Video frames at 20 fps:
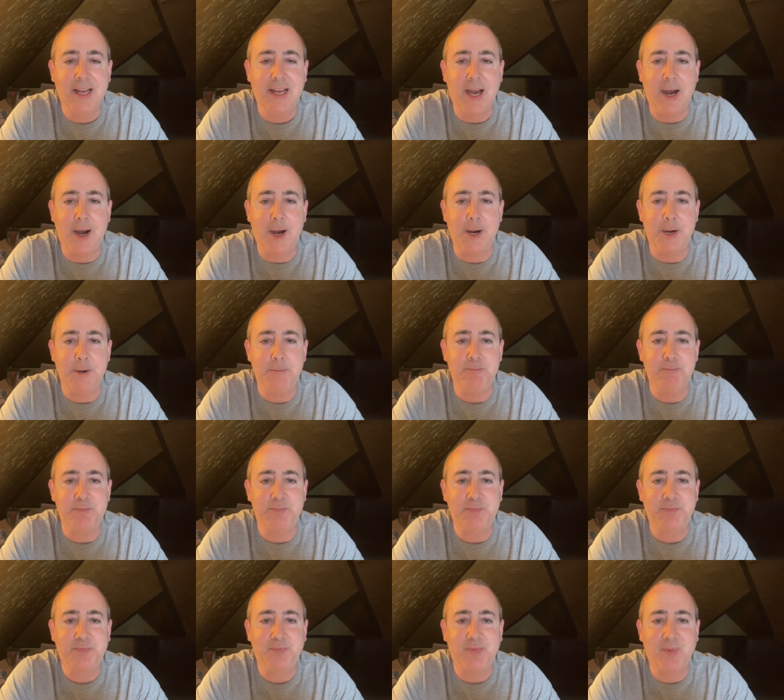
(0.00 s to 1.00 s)

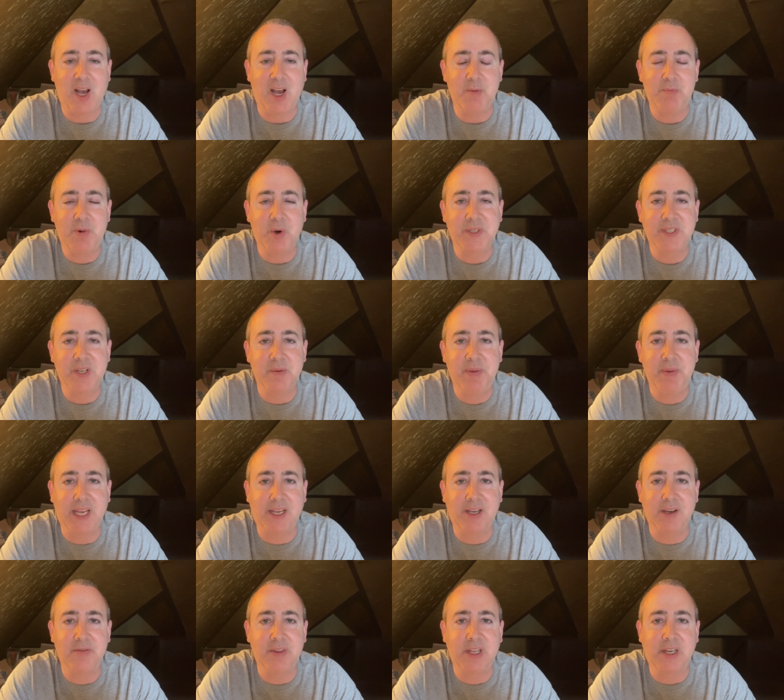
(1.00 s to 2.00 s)
I'll post a
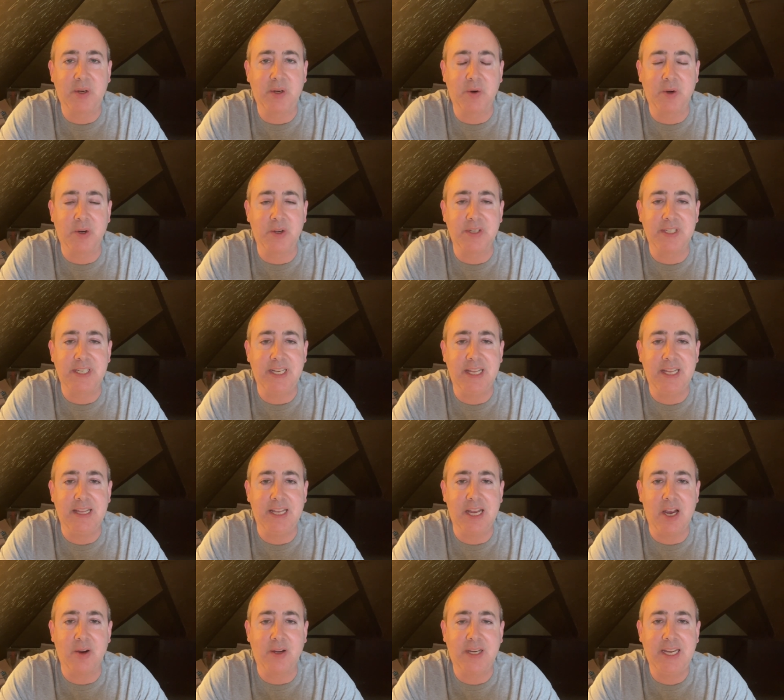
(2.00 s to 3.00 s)
pic of the girls in
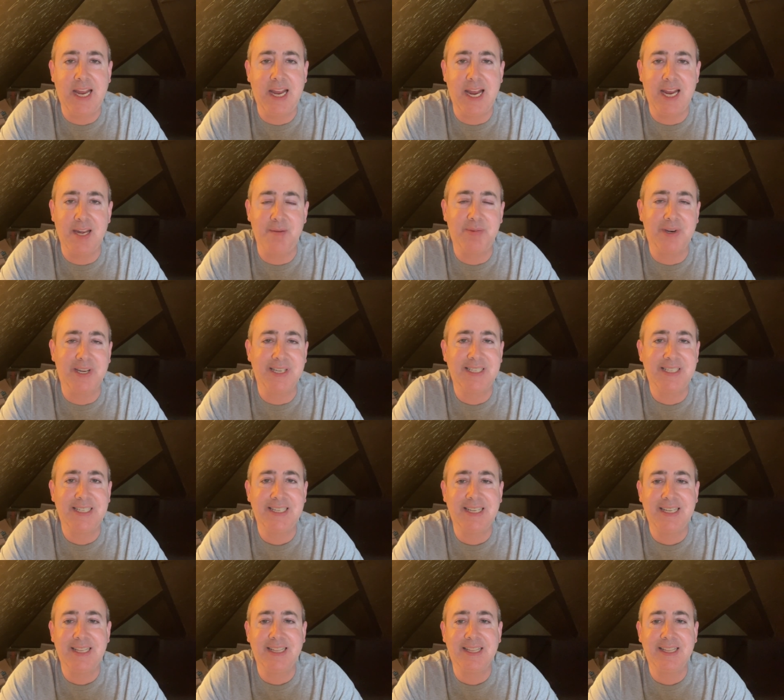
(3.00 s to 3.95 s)
the arcade, but